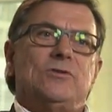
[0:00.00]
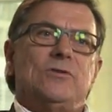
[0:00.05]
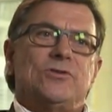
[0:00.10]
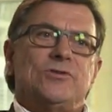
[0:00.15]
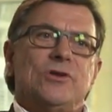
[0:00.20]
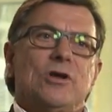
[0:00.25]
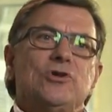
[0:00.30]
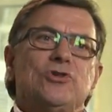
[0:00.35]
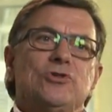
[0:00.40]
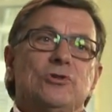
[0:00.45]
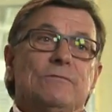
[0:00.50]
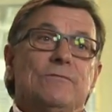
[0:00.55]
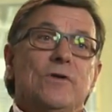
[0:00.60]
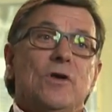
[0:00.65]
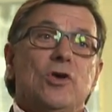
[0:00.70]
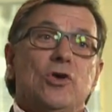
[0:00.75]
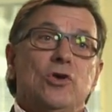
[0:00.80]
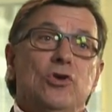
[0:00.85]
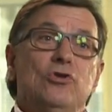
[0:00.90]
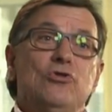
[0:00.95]
to this notion of
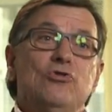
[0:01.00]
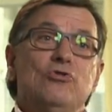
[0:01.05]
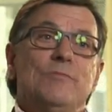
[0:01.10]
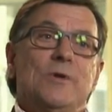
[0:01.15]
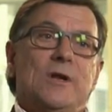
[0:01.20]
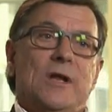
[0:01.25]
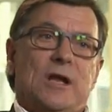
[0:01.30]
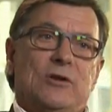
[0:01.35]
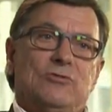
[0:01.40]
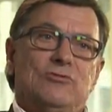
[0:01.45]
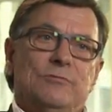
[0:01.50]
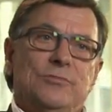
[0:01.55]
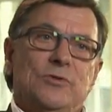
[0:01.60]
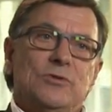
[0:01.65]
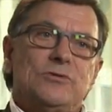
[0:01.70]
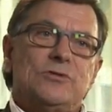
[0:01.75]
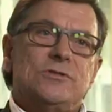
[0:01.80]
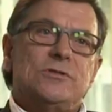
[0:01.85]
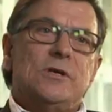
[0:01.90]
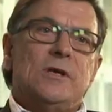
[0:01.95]
human
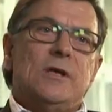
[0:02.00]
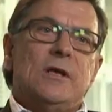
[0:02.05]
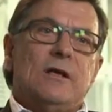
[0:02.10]
attributes.